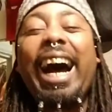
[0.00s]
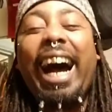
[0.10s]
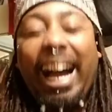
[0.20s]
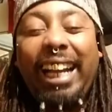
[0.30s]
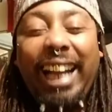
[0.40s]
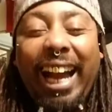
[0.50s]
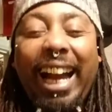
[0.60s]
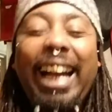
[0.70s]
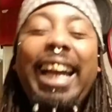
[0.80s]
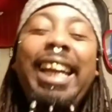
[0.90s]

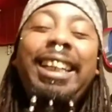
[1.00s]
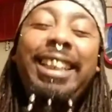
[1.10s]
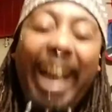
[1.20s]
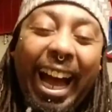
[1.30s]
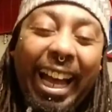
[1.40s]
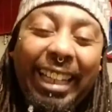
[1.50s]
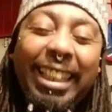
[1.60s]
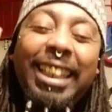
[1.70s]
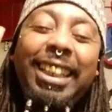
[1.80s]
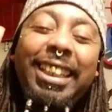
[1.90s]
and God,
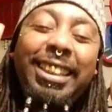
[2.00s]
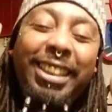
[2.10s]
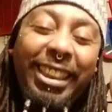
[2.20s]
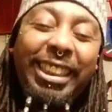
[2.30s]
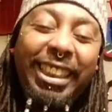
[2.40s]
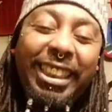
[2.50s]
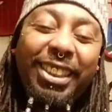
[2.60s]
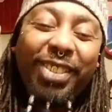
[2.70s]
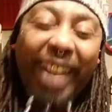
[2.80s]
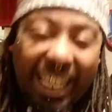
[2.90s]
Jesus
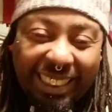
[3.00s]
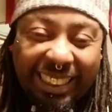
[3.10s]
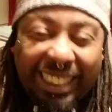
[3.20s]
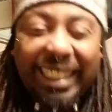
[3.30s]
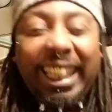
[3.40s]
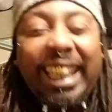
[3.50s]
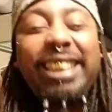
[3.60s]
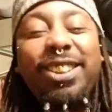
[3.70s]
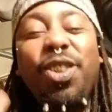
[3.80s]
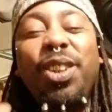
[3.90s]
Christ, is
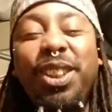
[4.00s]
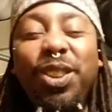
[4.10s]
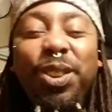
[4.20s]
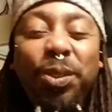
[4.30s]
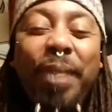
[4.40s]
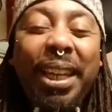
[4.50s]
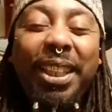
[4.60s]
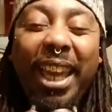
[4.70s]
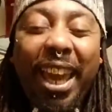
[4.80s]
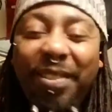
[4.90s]
going to
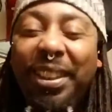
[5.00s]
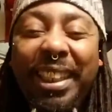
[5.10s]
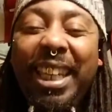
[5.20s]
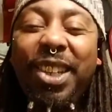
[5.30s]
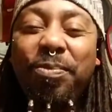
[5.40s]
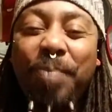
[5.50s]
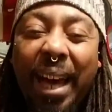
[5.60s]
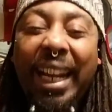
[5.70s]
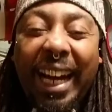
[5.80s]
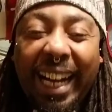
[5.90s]
make everything better.